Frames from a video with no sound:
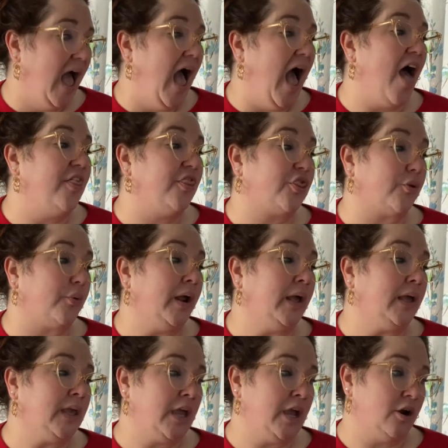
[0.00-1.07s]
and
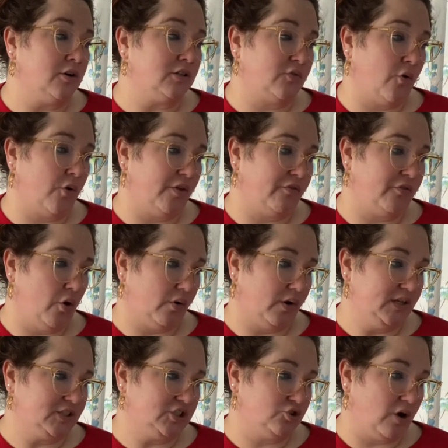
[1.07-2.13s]
3 years for the
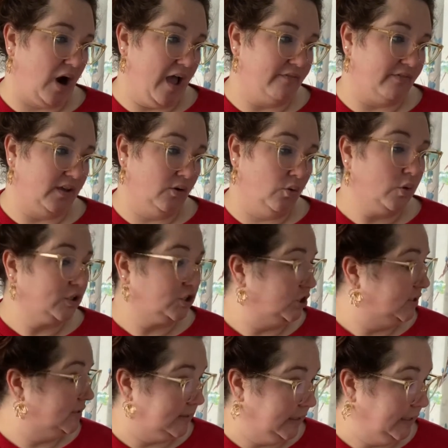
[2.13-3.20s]
furious driving, which
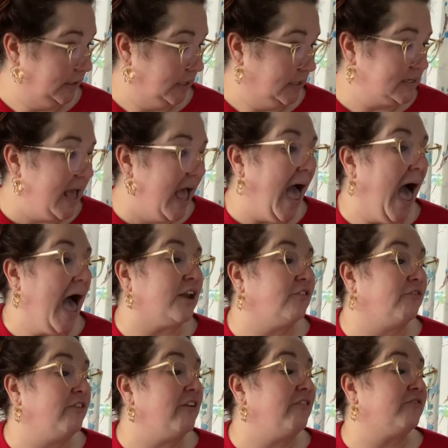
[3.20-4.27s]
is lenient, and
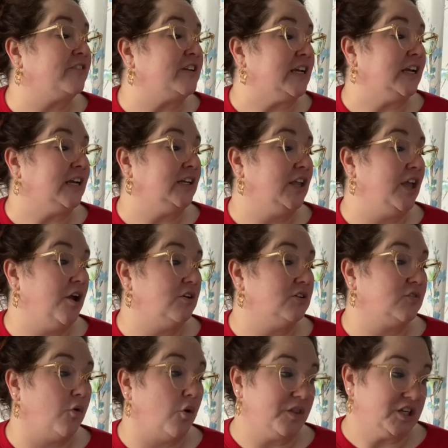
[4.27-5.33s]
15 years
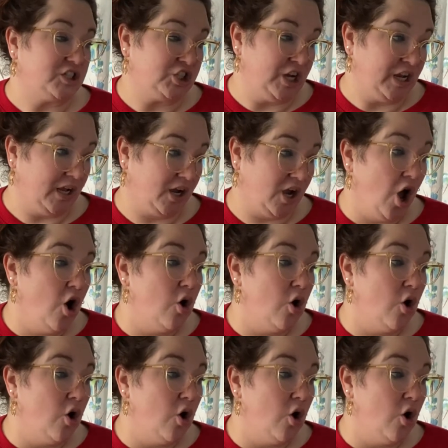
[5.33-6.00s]
for the cheek,